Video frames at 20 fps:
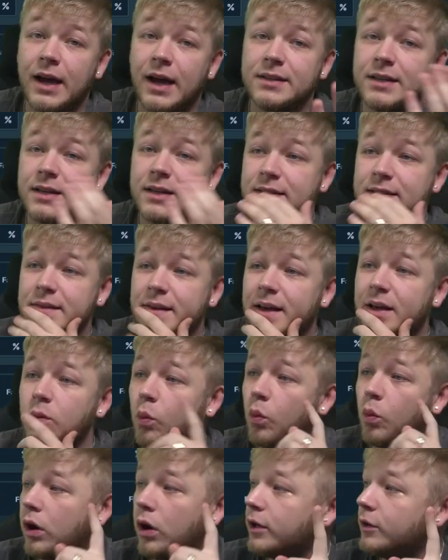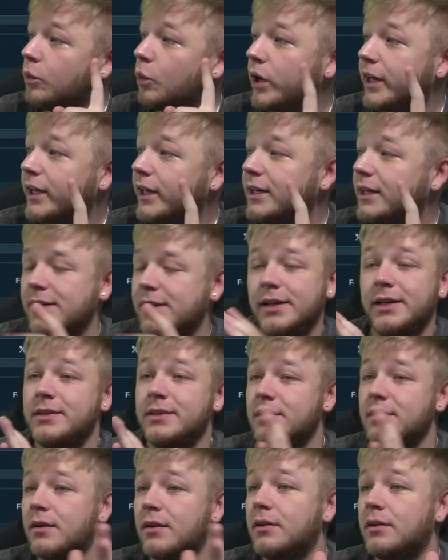As I said, one win and
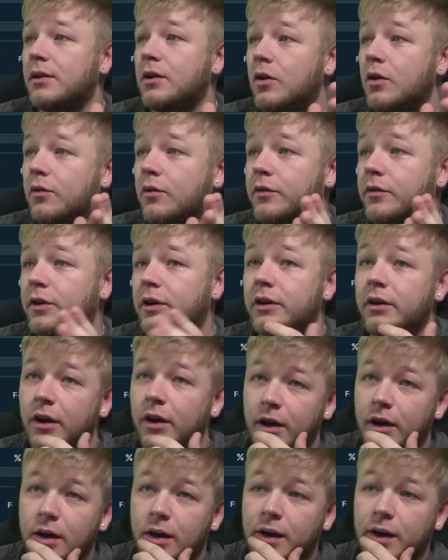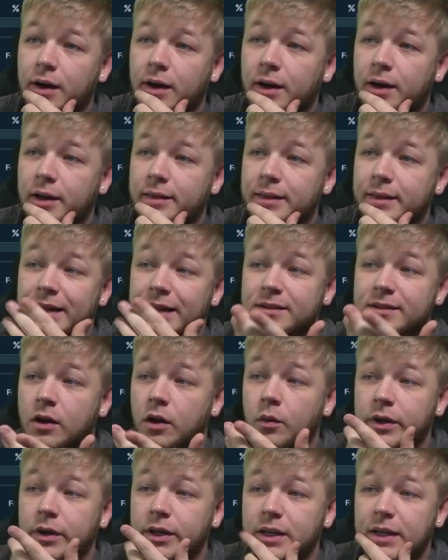it's all over. That's
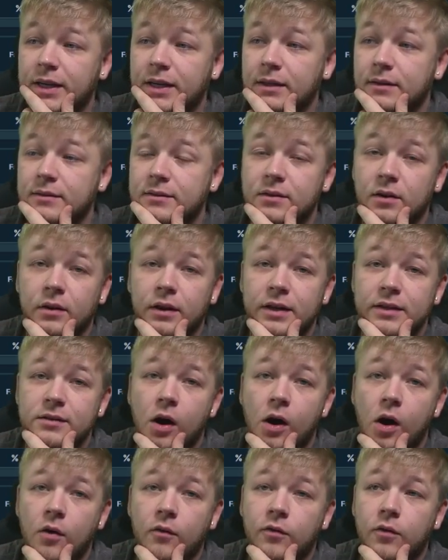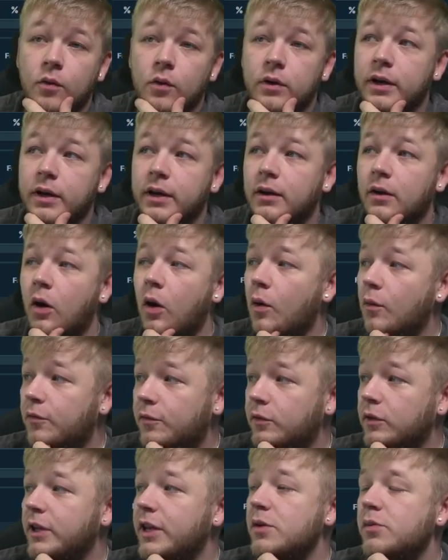all we need. So let's go for it.
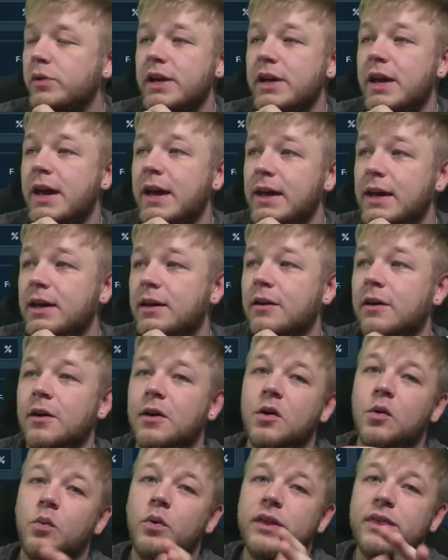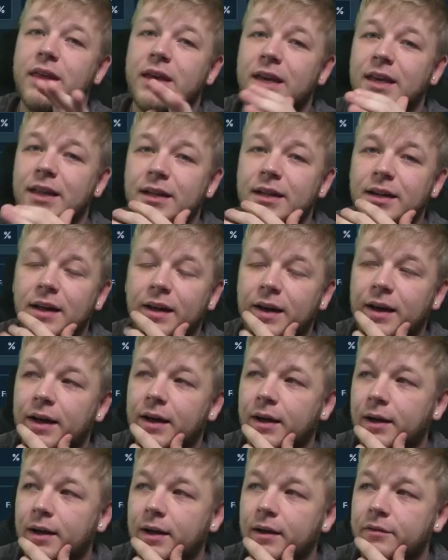Hopefully we hit within
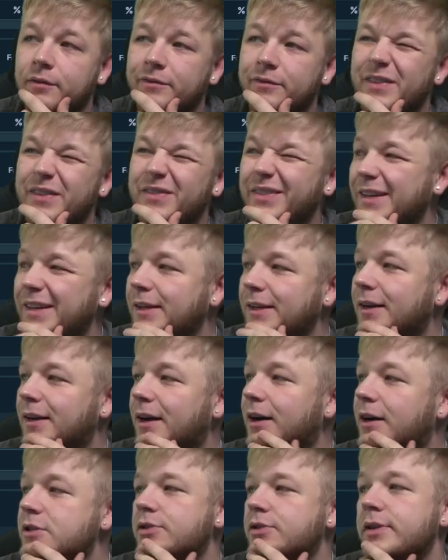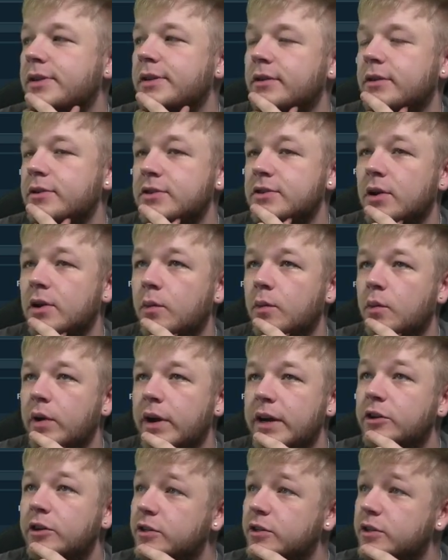1500 or so
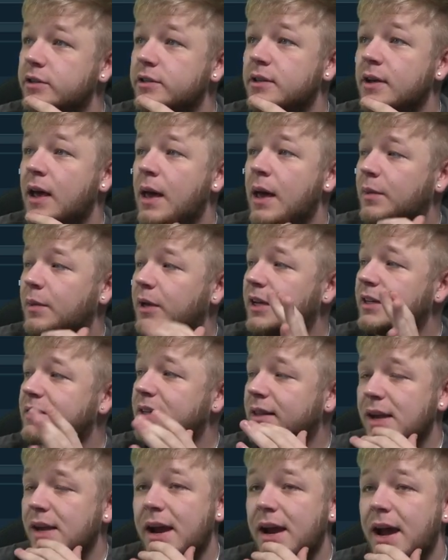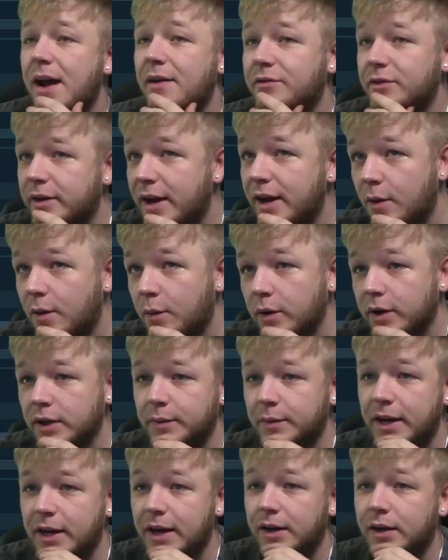wagers, because I think after that we're going
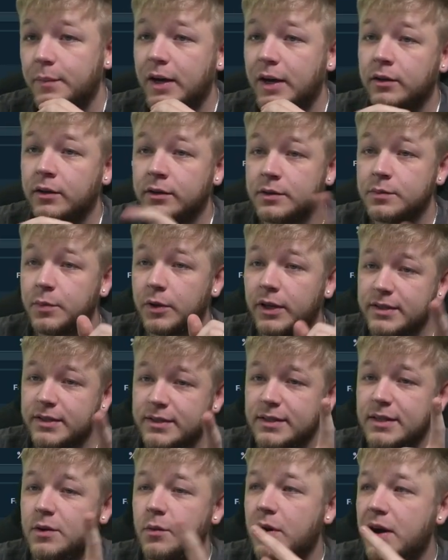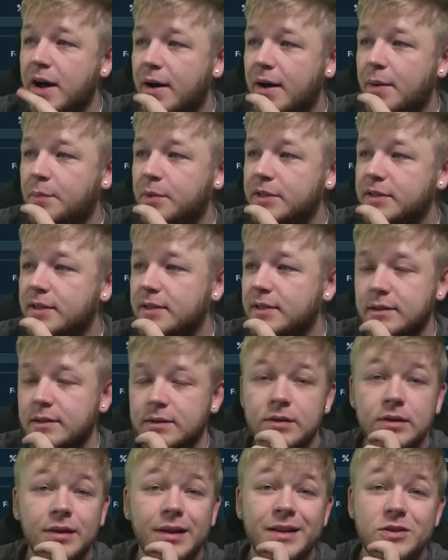to be out of balance. But let's see what happens.
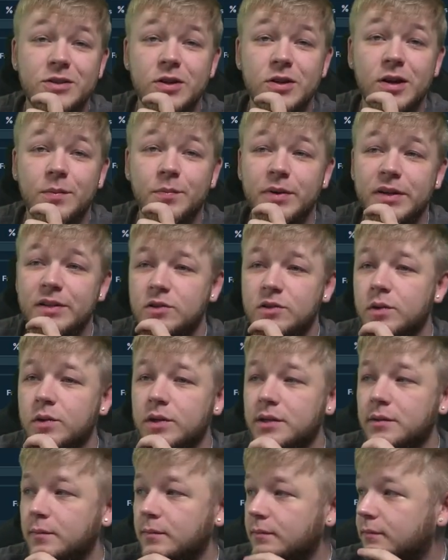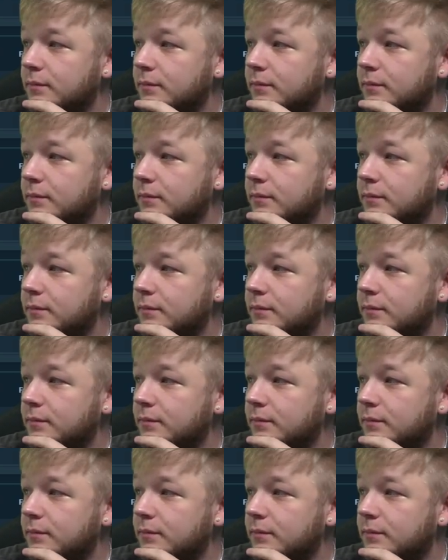Let's jump into it.